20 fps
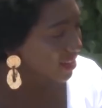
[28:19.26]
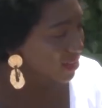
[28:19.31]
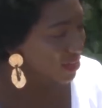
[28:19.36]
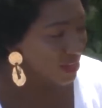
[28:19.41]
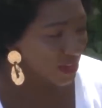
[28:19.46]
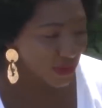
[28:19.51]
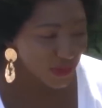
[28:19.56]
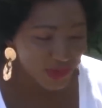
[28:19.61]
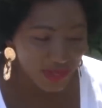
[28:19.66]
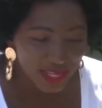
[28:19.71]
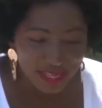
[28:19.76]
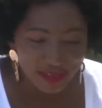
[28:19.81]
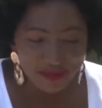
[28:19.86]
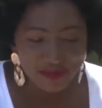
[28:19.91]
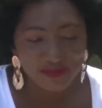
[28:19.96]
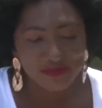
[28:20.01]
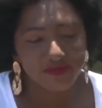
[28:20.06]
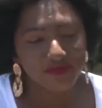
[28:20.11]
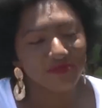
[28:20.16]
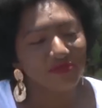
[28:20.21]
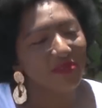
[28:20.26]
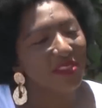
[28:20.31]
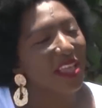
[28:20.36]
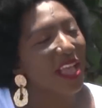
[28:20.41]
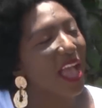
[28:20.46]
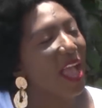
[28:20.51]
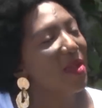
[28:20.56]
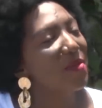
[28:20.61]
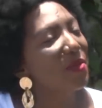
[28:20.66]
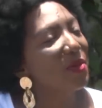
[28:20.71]
Sherwood,
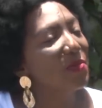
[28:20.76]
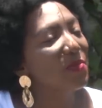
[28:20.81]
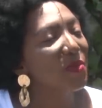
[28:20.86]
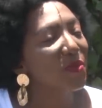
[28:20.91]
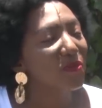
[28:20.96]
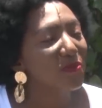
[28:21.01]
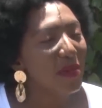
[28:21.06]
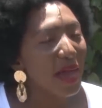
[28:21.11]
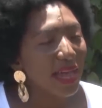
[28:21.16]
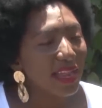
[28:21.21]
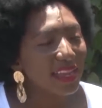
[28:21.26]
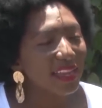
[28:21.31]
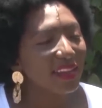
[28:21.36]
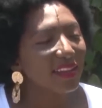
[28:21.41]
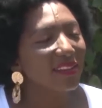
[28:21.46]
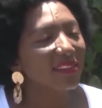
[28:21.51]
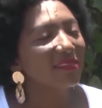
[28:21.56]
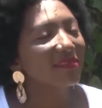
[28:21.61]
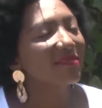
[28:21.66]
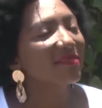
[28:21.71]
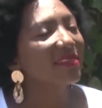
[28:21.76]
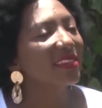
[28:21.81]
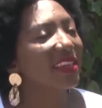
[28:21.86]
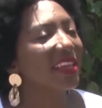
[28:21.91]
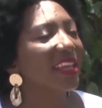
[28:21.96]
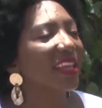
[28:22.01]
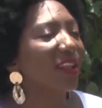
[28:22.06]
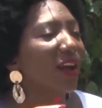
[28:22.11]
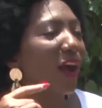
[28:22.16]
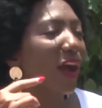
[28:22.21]
I would move back there
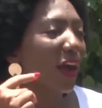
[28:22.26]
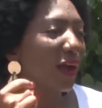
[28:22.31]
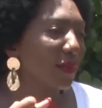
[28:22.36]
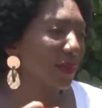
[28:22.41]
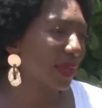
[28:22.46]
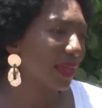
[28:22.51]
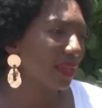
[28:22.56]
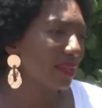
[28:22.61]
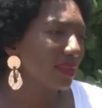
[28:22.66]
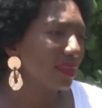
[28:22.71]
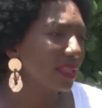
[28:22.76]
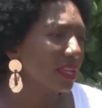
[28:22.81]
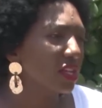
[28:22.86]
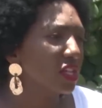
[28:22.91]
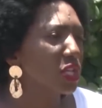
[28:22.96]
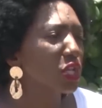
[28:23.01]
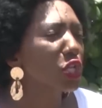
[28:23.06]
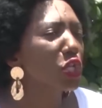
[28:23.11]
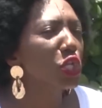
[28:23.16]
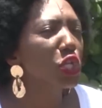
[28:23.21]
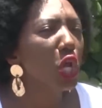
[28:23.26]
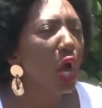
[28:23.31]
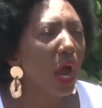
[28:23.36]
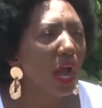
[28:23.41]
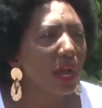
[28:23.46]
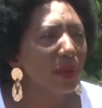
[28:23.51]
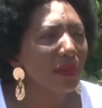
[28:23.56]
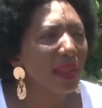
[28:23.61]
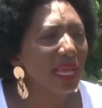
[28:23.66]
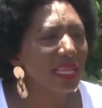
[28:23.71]
in a heartbeat. There's a
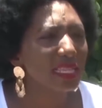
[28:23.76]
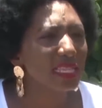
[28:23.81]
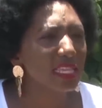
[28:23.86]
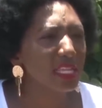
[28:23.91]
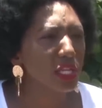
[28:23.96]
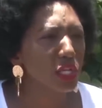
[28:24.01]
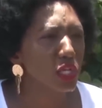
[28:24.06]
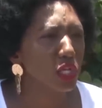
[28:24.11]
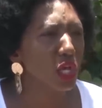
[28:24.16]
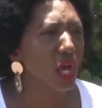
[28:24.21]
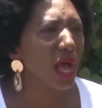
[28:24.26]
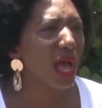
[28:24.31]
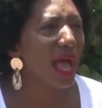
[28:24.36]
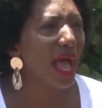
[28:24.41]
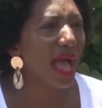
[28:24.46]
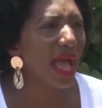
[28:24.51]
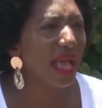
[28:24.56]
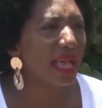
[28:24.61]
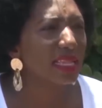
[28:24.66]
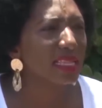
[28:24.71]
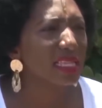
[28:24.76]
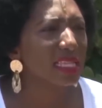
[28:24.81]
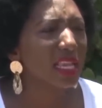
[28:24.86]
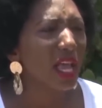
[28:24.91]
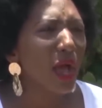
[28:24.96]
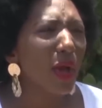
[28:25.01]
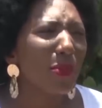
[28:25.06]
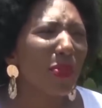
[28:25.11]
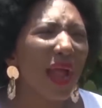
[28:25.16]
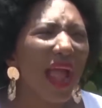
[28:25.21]
charm that St. John has.
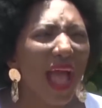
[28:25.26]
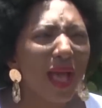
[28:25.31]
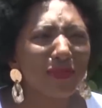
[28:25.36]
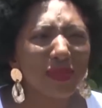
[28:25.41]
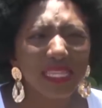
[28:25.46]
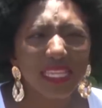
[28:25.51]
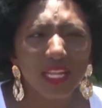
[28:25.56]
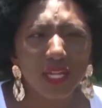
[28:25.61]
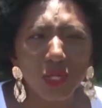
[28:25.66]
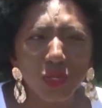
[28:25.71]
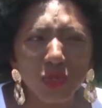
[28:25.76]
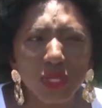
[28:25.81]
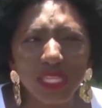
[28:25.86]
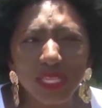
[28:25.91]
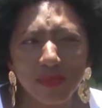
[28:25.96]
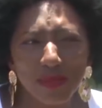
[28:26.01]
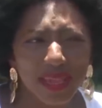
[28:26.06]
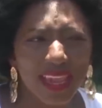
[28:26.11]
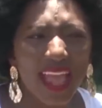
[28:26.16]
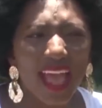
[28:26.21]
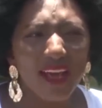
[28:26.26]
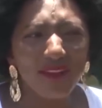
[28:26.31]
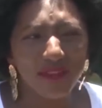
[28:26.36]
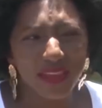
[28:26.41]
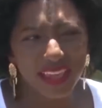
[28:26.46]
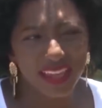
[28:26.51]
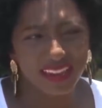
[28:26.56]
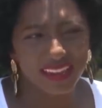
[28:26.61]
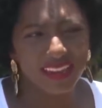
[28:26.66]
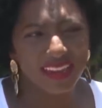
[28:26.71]
Perhaps St. Lucie might have
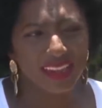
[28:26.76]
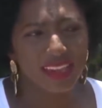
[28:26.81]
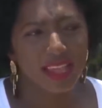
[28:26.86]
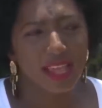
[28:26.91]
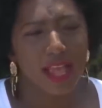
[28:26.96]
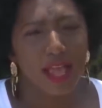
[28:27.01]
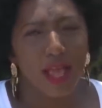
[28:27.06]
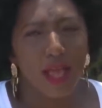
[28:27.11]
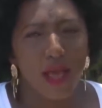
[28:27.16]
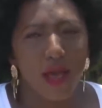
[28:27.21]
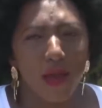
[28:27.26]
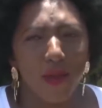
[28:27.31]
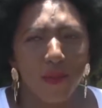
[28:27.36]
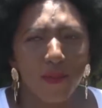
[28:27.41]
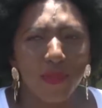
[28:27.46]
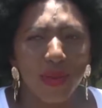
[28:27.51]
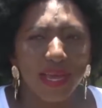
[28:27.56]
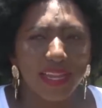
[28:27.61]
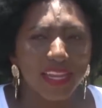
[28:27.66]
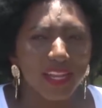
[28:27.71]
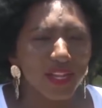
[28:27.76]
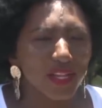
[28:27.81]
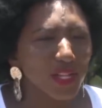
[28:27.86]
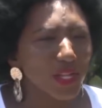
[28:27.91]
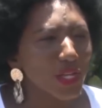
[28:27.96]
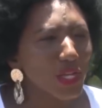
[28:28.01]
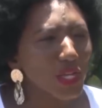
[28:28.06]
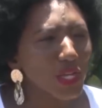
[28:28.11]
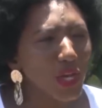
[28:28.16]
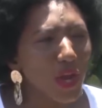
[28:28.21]
it, but there's
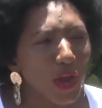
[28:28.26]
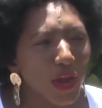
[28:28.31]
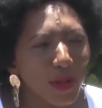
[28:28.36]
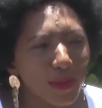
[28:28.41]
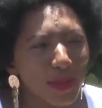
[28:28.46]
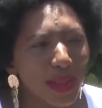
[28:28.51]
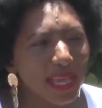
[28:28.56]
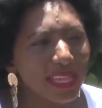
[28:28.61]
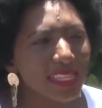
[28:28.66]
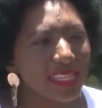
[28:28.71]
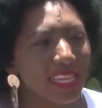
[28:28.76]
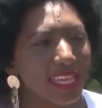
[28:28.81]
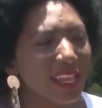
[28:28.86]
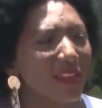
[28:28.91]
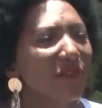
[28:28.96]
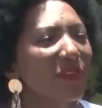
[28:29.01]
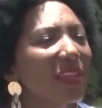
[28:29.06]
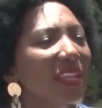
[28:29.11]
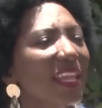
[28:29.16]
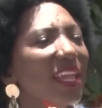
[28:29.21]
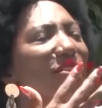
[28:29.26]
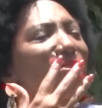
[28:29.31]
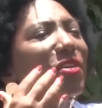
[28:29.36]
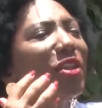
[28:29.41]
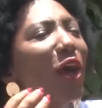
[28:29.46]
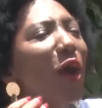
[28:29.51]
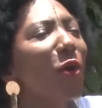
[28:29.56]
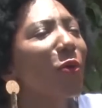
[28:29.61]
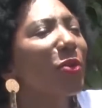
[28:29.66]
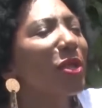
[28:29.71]
a charm that's even
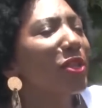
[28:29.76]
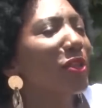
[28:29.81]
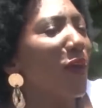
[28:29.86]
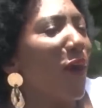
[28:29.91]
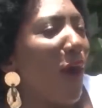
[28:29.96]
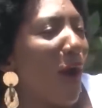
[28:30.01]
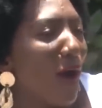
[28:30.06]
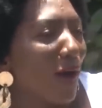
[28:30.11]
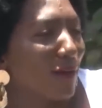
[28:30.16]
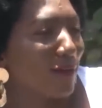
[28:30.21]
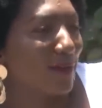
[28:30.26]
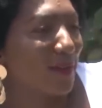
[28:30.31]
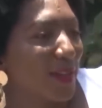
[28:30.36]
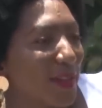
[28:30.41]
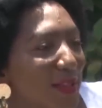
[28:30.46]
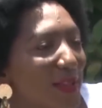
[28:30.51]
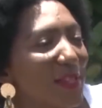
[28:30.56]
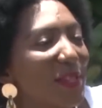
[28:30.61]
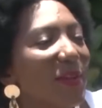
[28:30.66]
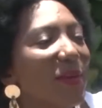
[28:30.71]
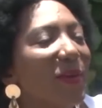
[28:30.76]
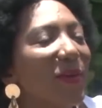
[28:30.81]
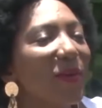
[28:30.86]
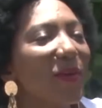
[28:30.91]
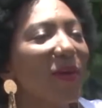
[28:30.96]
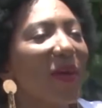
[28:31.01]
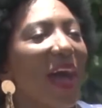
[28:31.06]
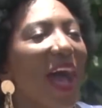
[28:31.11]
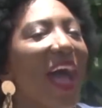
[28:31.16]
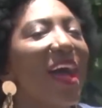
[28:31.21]
how we talk.
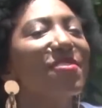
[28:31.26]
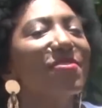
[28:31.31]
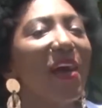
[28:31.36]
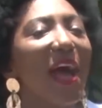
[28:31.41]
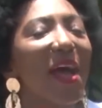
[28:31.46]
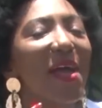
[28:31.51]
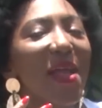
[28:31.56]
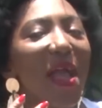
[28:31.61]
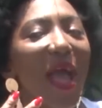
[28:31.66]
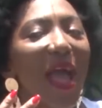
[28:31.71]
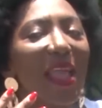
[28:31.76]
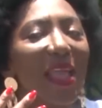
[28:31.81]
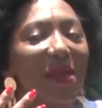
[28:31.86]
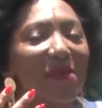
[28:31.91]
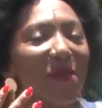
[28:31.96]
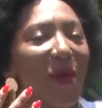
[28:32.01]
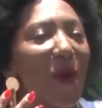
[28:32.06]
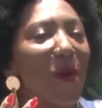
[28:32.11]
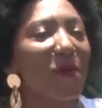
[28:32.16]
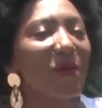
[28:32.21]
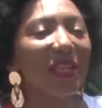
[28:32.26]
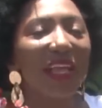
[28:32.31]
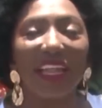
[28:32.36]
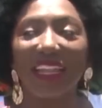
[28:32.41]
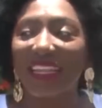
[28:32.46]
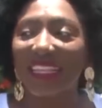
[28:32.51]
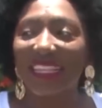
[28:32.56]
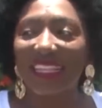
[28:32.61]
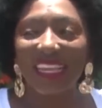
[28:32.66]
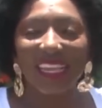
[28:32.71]
So I am always,
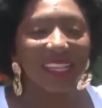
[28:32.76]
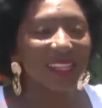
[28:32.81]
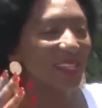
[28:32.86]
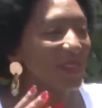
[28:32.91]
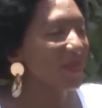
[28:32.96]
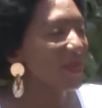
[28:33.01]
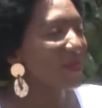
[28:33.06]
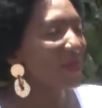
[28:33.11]
and I say it to